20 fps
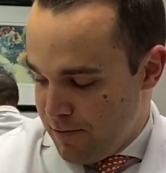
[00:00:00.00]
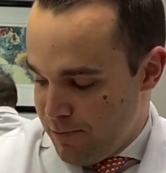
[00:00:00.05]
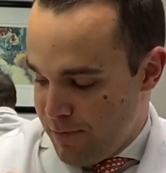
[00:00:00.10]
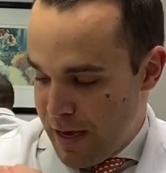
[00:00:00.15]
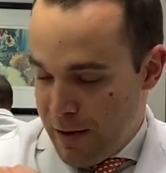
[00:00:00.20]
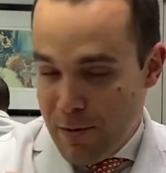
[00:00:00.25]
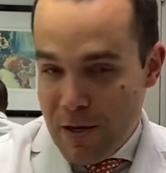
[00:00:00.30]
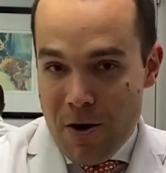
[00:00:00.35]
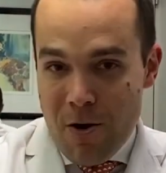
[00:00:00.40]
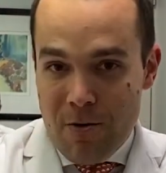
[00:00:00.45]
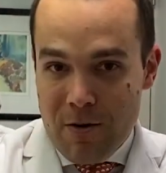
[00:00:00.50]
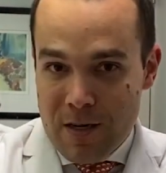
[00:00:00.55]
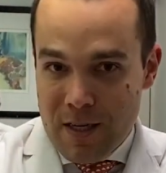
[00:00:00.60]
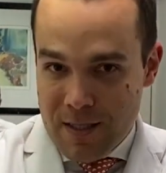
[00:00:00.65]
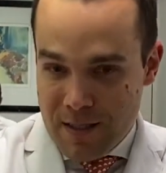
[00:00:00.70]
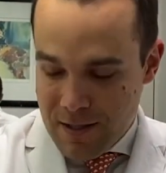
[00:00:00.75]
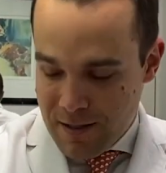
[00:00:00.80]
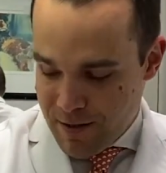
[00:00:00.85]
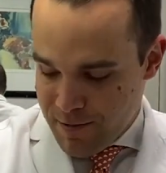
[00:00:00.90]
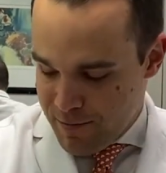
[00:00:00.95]
baby
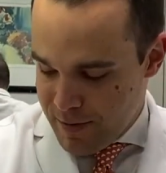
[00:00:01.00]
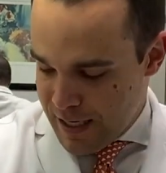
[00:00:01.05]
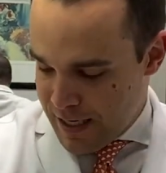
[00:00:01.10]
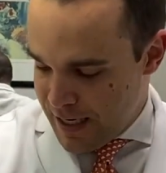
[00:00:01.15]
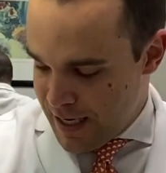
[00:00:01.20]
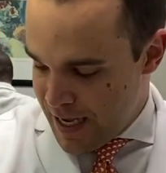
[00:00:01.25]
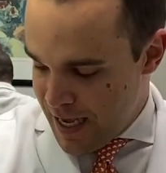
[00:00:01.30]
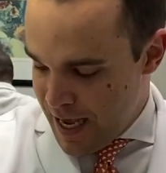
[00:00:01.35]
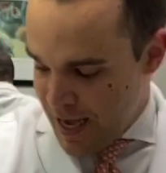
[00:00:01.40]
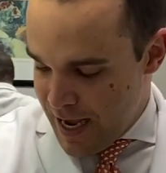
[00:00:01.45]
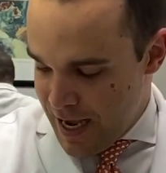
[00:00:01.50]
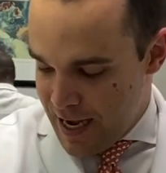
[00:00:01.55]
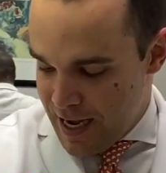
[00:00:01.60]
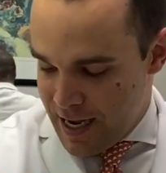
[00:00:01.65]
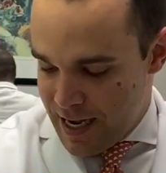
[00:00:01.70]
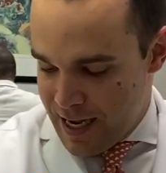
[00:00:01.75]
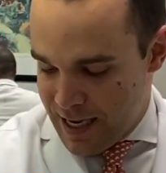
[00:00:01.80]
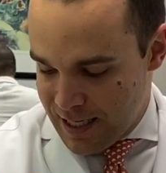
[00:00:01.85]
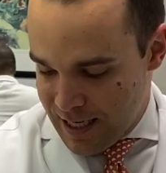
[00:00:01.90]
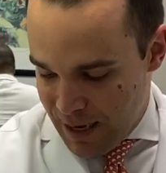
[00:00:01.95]
coconuts a little bit,
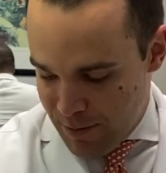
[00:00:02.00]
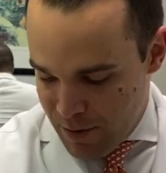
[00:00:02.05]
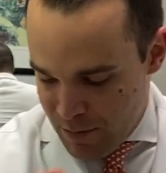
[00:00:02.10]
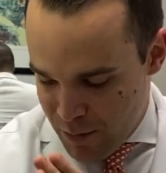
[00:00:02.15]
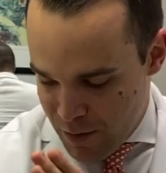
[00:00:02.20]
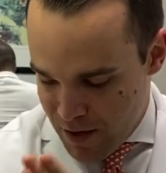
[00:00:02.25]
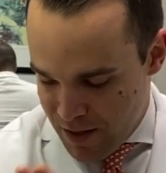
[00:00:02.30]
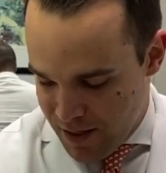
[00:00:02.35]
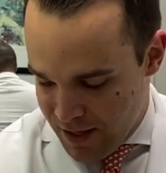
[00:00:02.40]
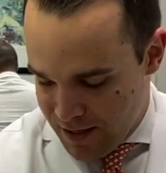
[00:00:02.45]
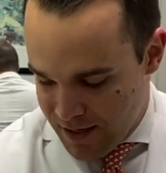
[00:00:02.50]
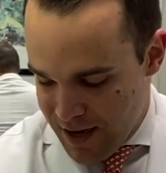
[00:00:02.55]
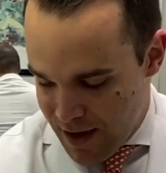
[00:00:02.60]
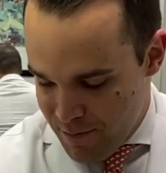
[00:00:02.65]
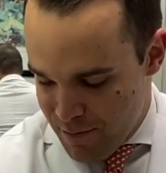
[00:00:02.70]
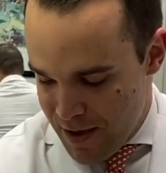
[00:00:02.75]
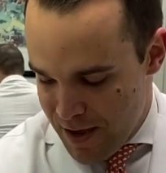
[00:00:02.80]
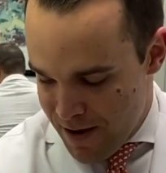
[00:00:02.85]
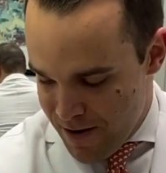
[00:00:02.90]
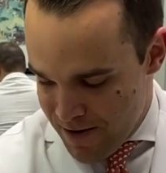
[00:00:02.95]
is I've been putting the
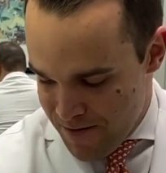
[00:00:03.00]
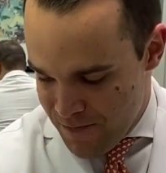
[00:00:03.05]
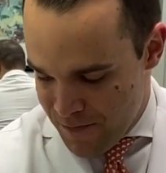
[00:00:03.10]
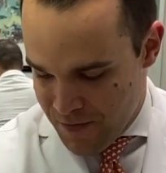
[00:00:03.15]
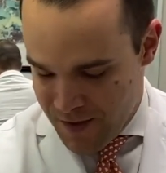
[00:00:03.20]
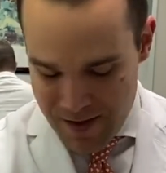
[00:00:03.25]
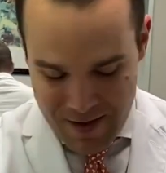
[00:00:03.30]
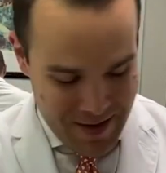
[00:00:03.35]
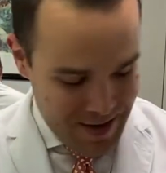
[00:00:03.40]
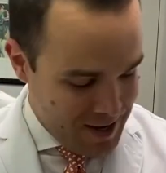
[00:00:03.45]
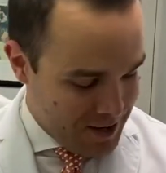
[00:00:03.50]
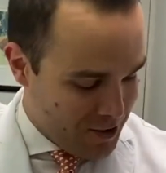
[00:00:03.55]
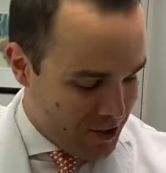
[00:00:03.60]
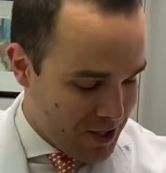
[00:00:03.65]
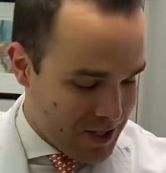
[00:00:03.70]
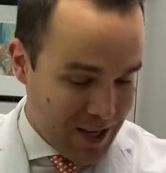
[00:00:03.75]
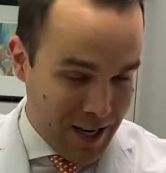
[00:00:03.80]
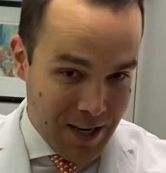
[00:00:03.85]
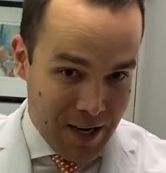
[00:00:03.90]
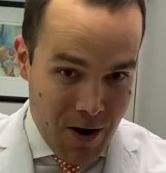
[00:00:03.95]
dumbbell,
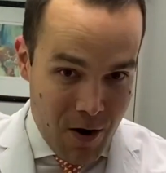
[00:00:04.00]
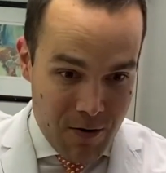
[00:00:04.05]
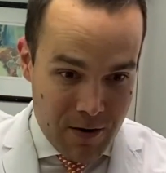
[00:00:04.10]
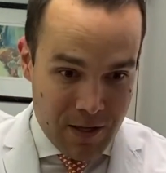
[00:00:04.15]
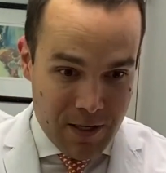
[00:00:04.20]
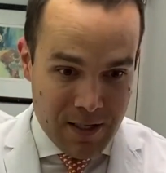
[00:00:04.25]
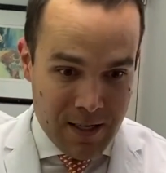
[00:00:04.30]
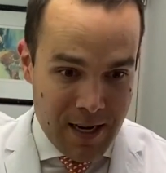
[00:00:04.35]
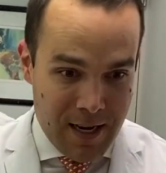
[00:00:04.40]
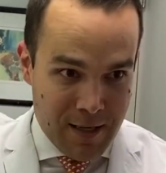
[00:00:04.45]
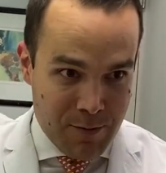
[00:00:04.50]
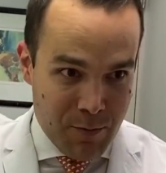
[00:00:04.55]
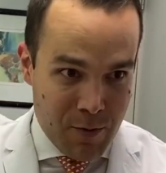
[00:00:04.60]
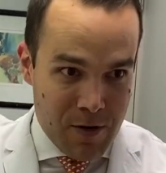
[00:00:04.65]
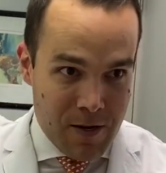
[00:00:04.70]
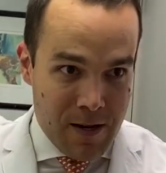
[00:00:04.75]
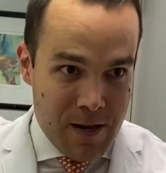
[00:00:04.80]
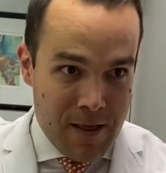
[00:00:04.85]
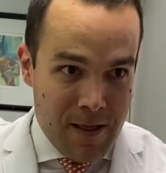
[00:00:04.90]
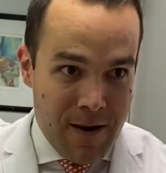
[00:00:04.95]
just like Cody says,
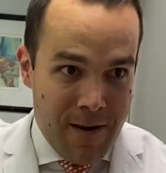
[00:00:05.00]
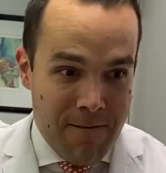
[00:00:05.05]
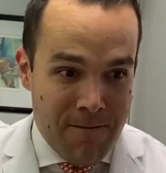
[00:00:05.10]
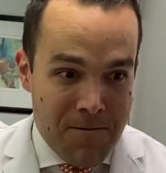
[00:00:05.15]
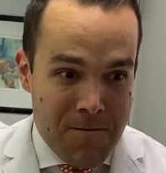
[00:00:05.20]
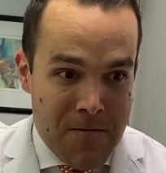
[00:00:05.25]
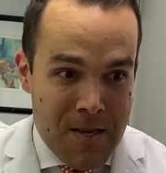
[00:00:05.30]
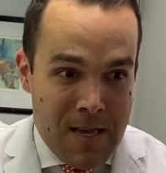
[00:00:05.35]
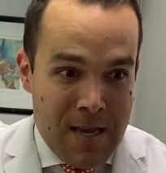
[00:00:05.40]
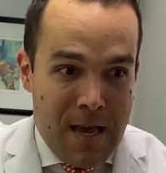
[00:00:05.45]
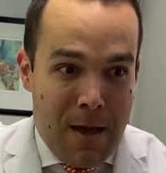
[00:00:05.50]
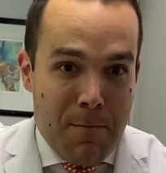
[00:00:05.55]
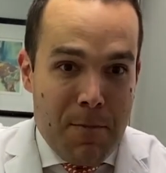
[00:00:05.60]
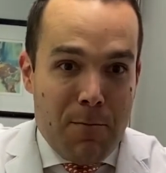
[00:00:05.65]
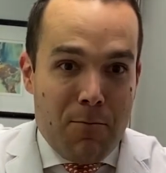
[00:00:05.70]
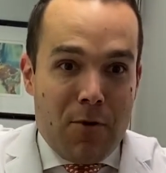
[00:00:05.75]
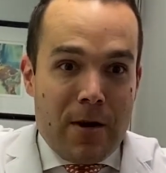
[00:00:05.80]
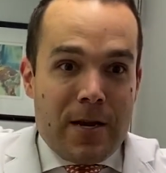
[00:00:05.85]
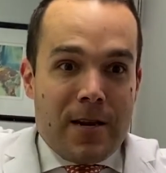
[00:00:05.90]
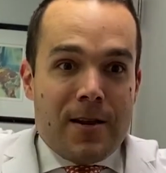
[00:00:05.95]
putting it in there,
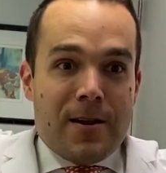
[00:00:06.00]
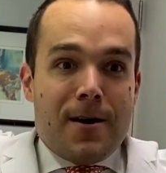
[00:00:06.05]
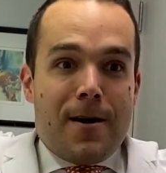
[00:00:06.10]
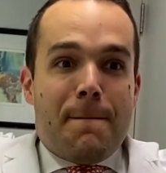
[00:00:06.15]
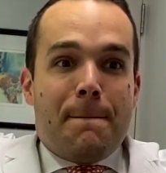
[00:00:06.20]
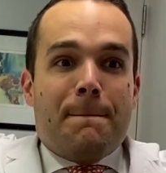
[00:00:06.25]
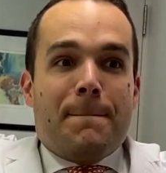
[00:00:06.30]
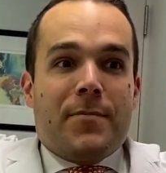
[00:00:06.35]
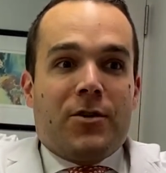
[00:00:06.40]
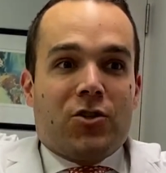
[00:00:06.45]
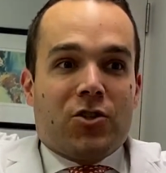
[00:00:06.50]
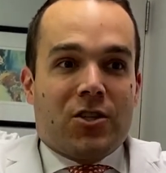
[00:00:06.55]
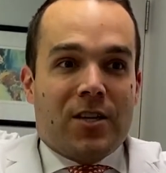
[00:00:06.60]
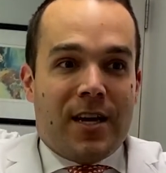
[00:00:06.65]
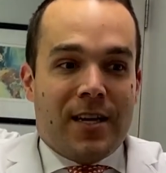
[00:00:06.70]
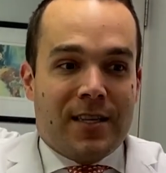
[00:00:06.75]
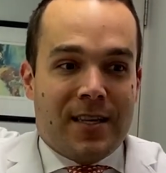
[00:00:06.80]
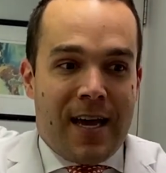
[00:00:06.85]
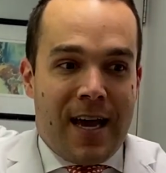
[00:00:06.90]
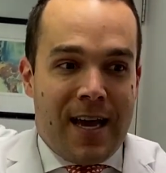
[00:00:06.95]
and bringing it up, just
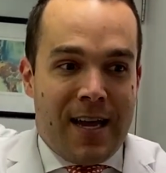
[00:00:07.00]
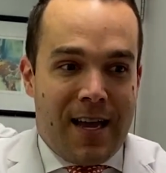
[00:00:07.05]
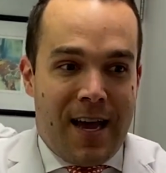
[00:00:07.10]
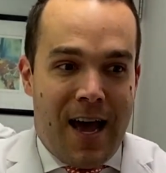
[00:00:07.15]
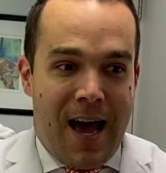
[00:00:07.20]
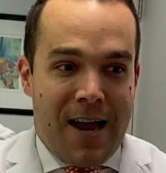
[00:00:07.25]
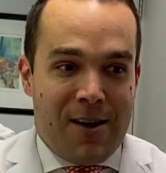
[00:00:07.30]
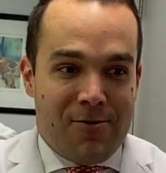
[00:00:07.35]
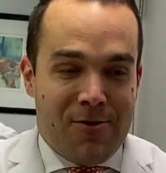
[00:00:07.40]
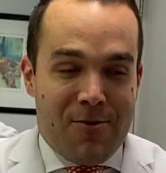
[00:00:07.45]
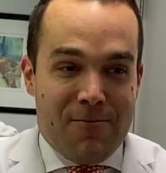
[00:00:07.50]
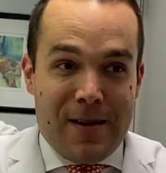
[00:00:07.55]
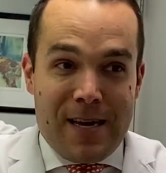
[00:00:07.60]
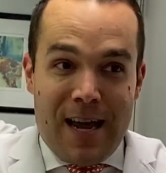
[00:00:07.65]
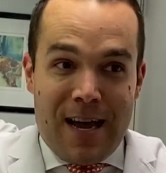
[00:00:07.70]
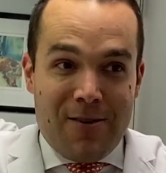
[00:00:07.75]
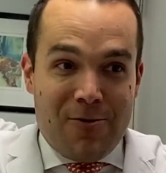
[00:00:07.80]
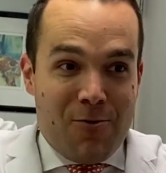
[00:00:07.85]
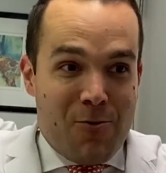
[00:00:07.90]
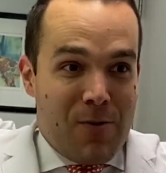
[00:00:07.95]
like that. I don't know, man.
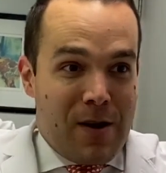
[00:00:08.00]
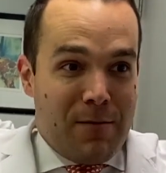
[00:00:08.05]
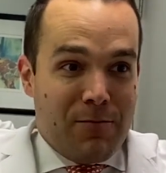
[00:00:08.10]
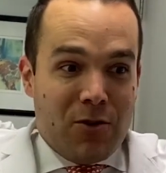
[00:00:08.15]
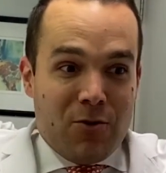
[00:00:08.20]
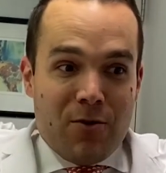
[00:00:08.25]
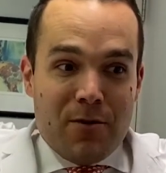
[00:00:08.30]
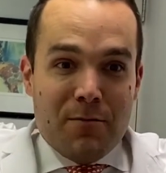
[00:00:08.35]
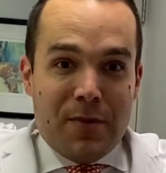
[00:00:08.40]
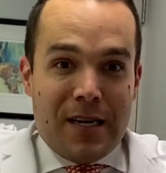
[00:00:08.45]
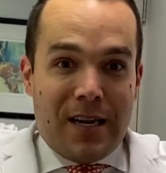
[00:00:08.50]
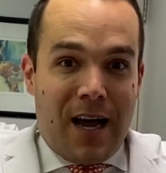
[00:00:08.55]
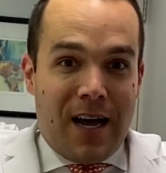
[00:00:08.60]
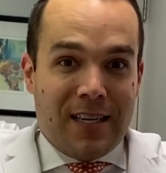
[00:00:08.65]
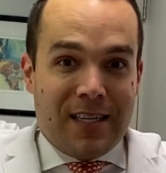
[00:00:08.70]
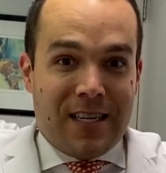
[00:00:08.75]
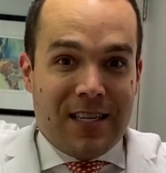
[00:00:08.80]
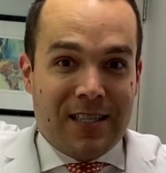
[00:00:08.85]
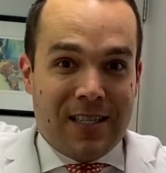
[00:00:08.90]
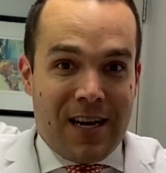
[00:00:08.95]
I don't know what I'm doing, but I
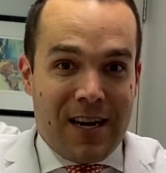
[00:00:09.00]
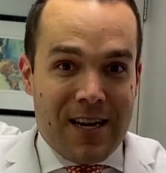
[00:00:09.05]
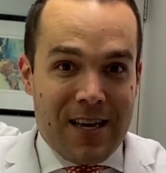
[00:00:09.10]
can tell